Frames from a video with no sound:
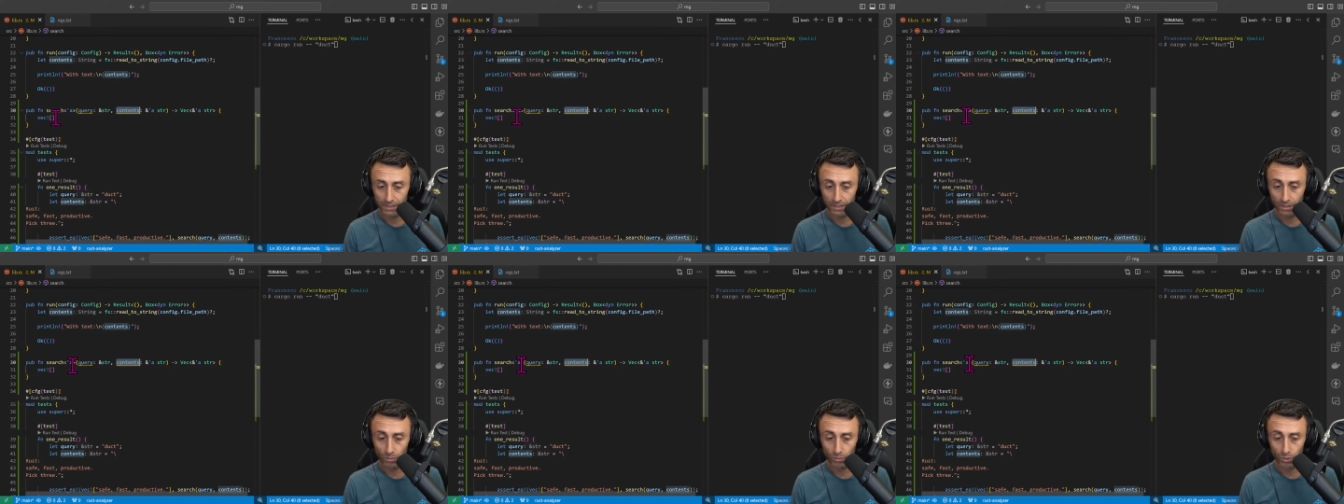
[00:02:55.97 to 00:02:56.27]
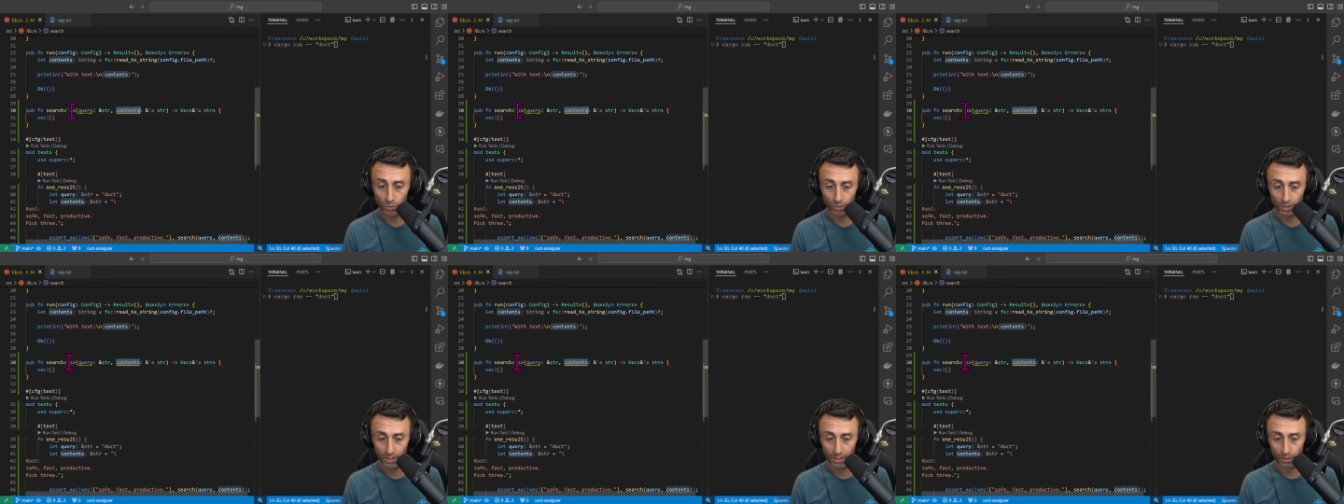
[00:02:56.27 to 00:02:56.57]
Can,
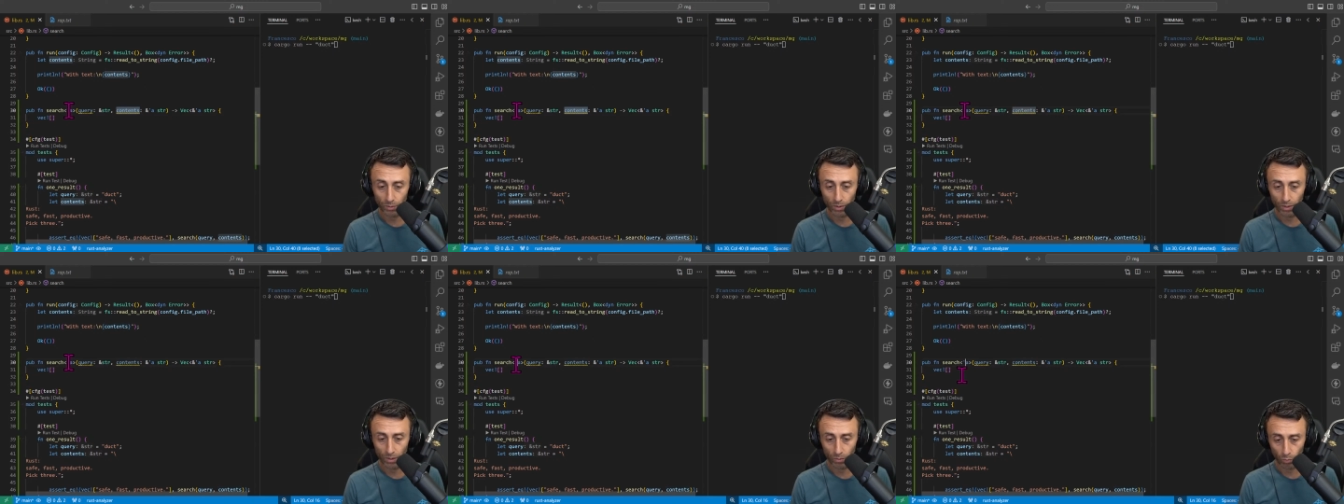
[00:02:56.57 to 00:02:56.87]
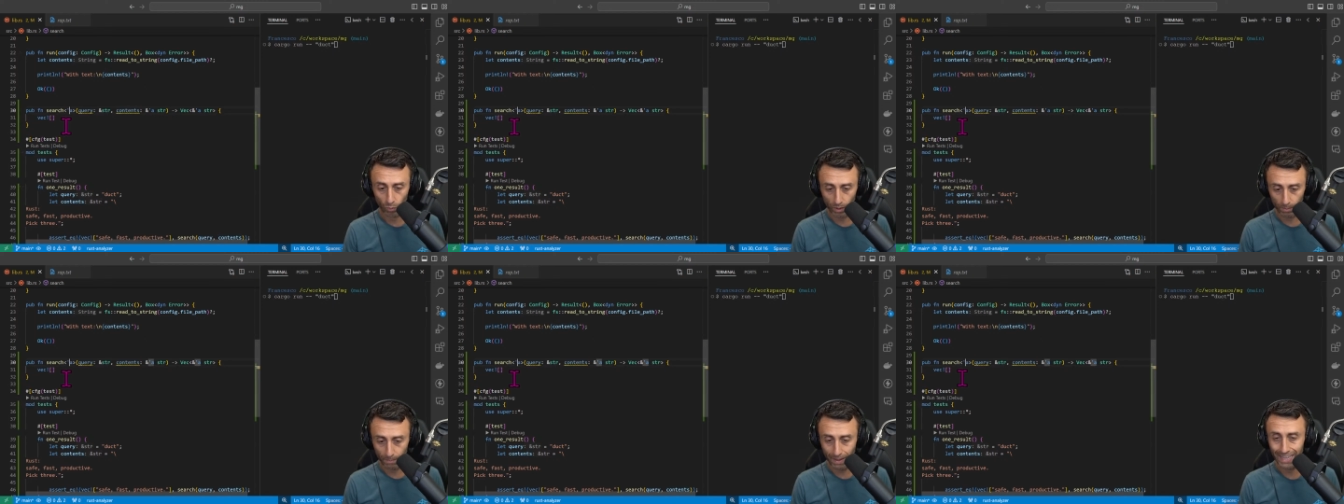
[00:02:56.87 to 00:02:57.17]
uh,
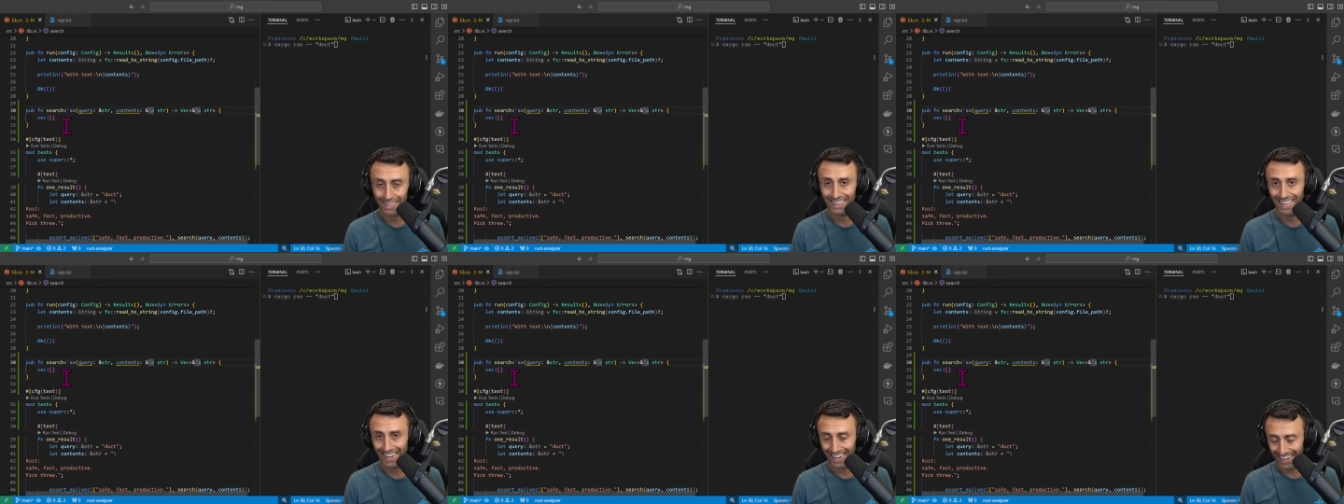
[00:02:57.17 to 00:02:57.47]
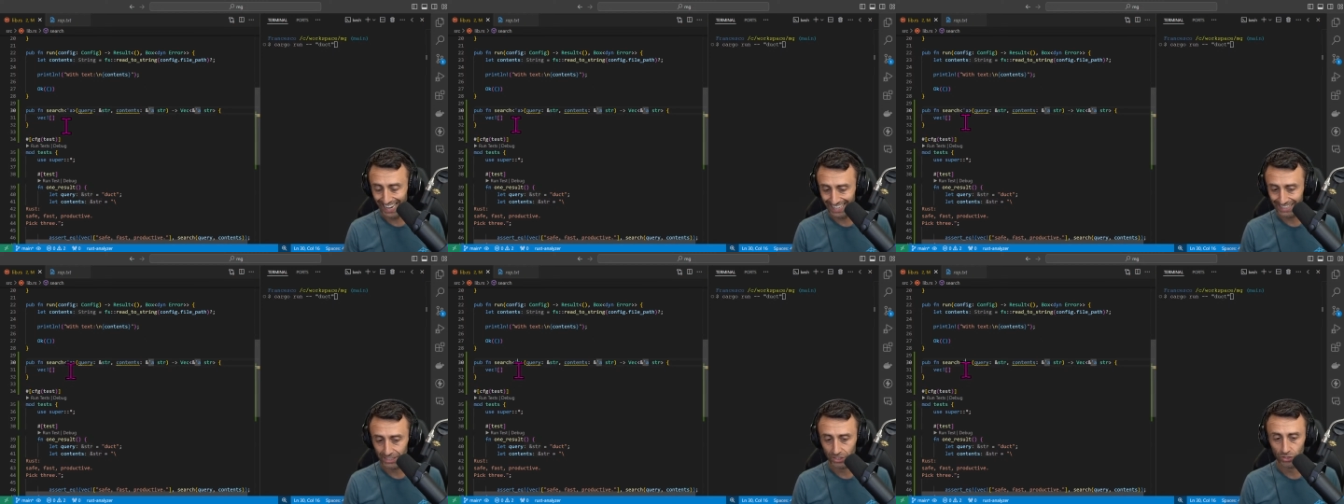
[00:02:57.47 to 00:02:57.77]
we made a
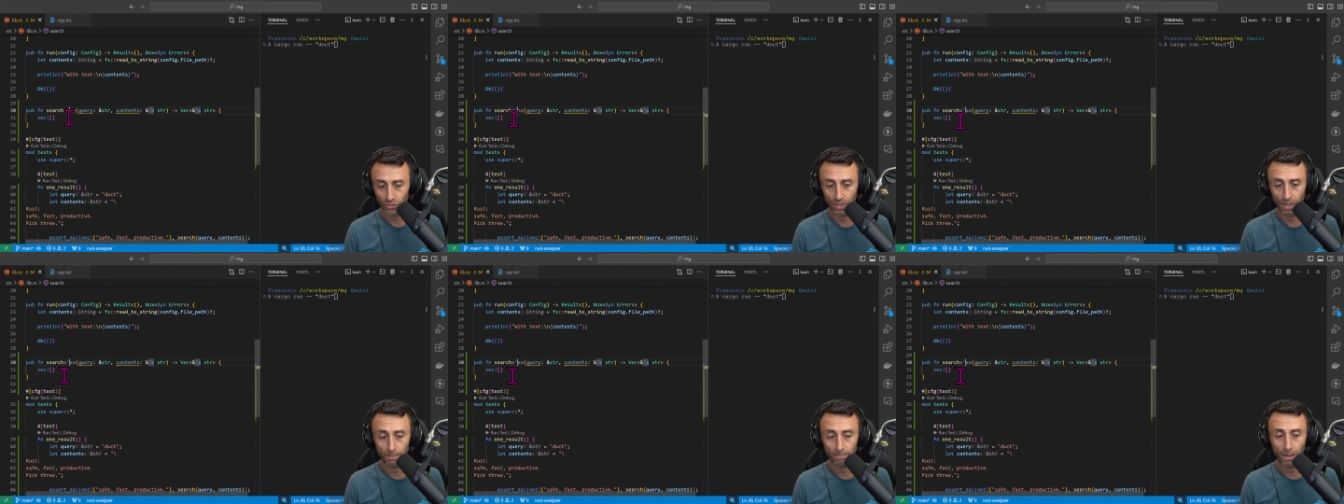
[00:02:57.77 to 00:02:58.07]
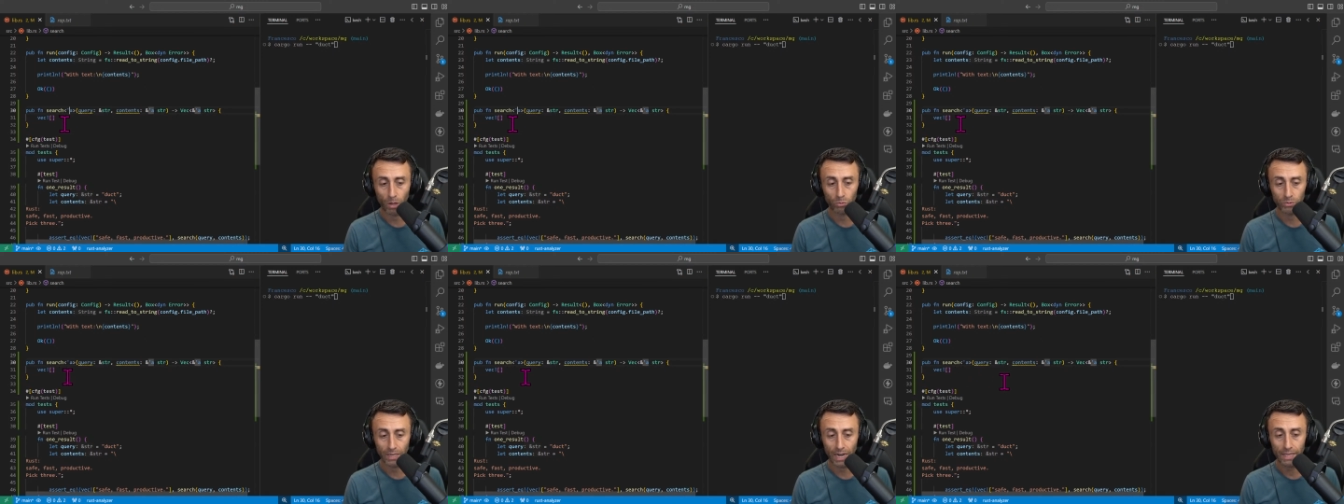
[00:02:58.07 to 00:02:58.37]
lesson about